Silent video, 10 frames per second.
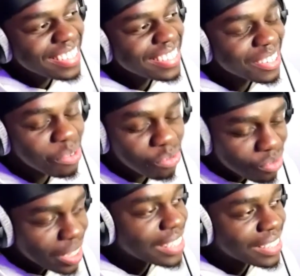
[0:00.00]

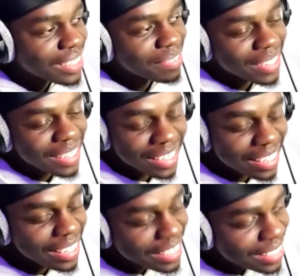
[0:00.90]
Crazy, man. Yeah, he did
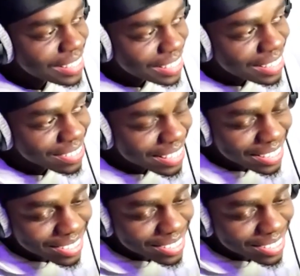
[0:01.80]
his thing on that song.